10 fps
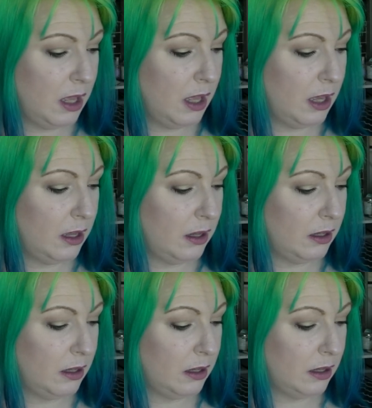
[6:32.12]

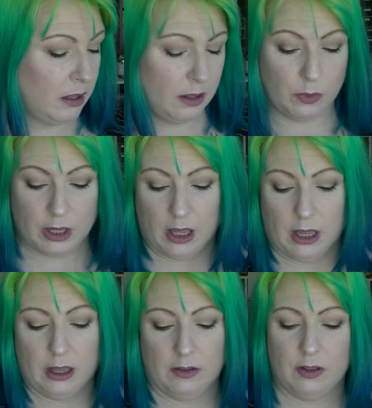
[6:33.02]
Uh, we
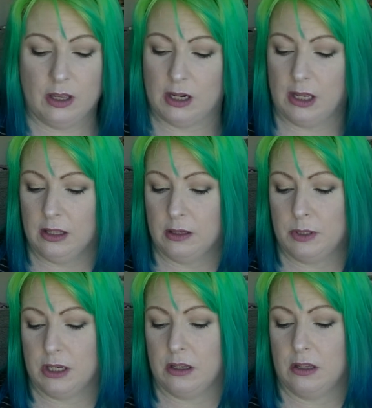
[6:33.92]
have another
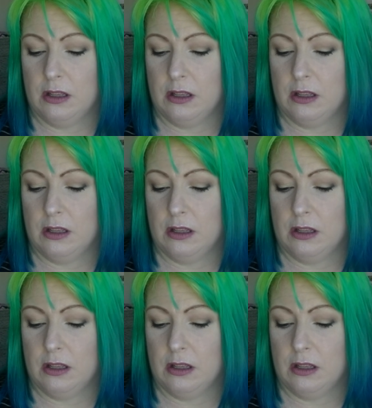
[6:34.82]
lipstick.